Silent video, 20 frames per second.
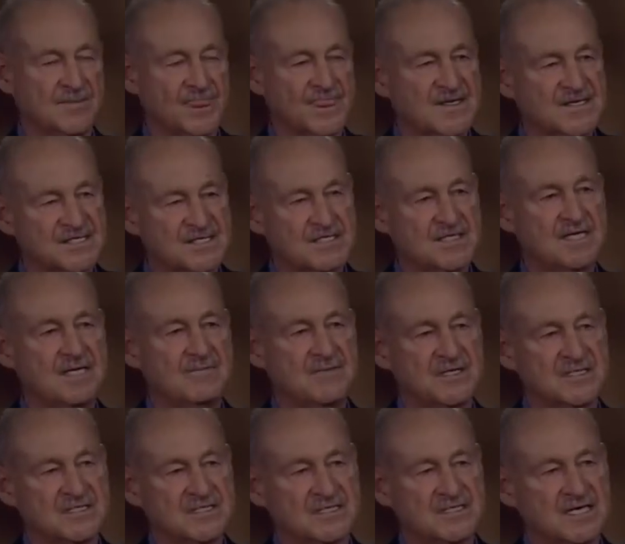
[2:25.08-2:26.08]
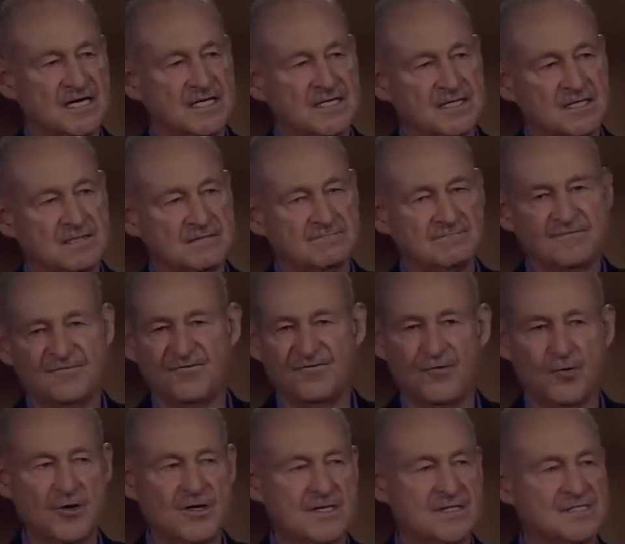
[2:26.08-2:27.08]
this team had studied
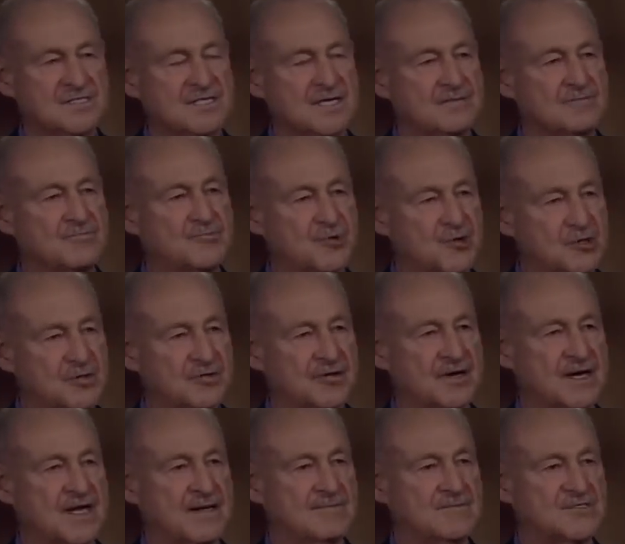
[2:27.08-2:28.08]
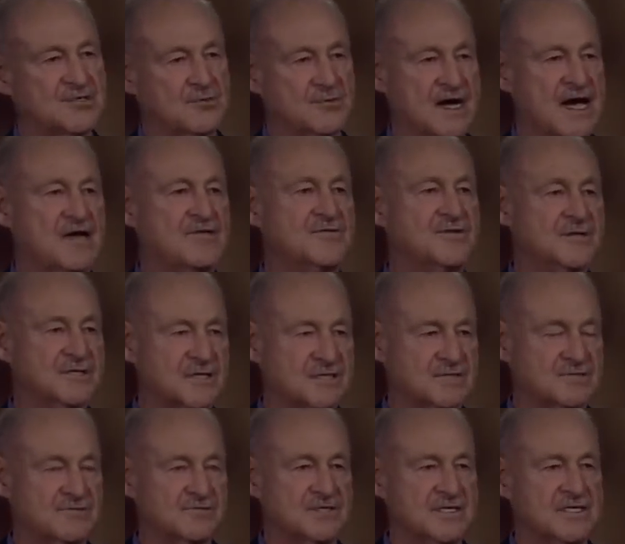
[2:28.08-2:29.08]
40-some programs around the
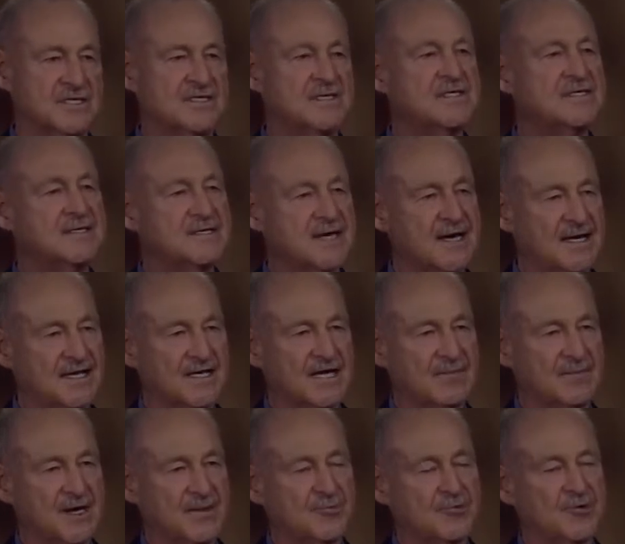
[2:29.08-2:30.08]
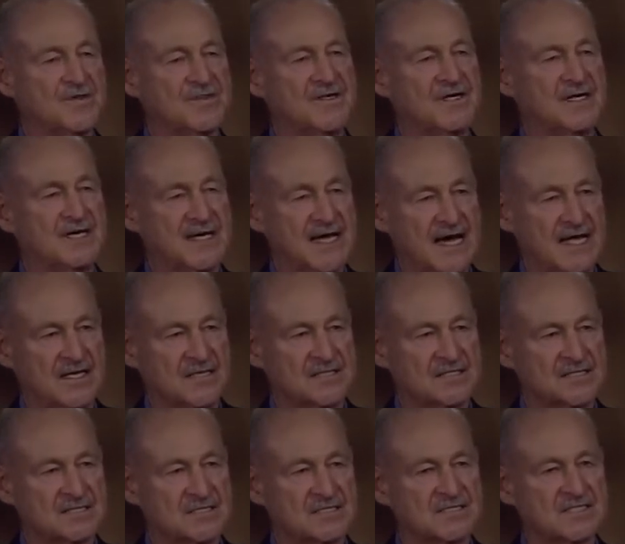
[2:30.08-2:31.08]
country and come up with an
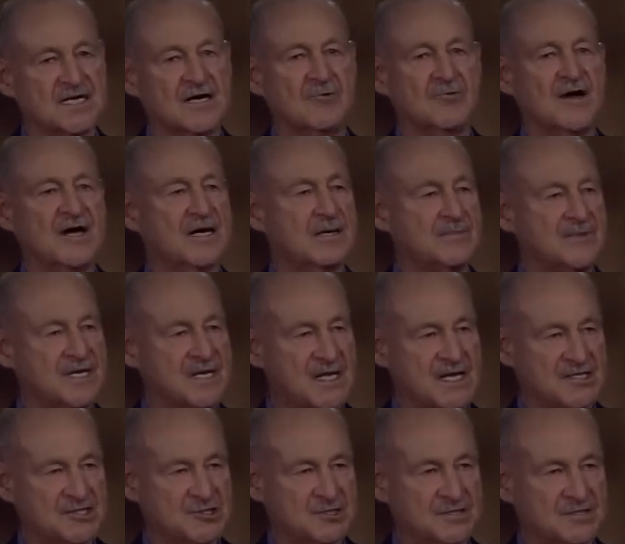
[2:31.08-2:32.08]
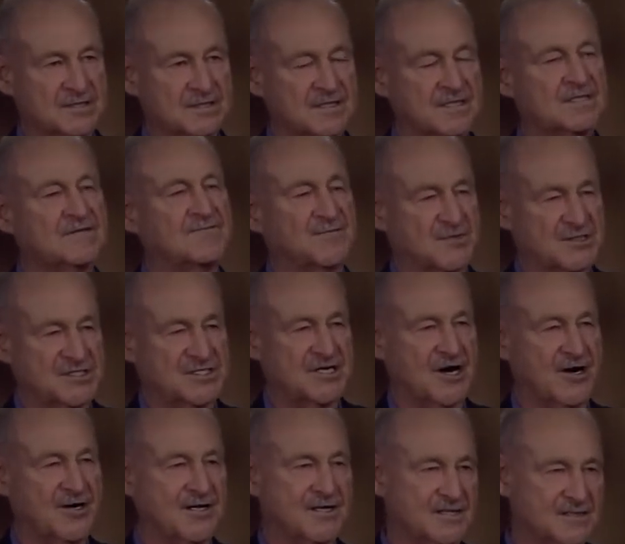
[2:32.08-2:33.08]
analysis and a recommendation for
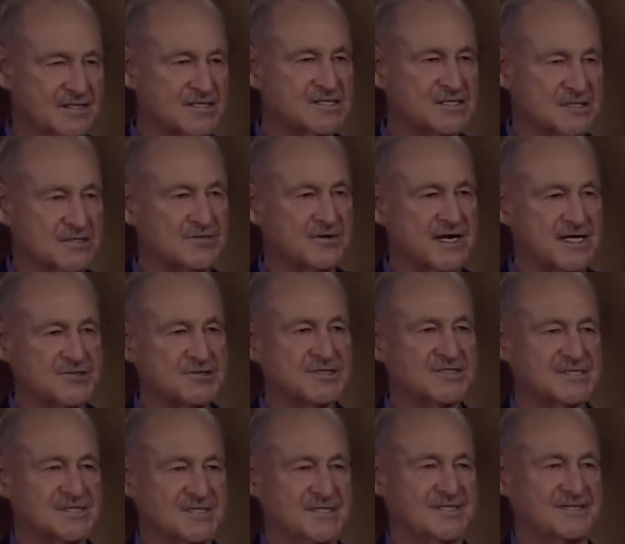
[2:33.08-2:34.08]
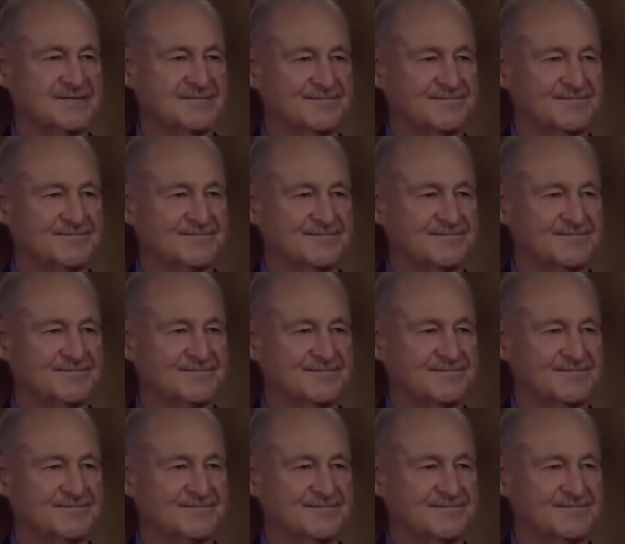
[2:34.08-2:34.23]
starting this new agency.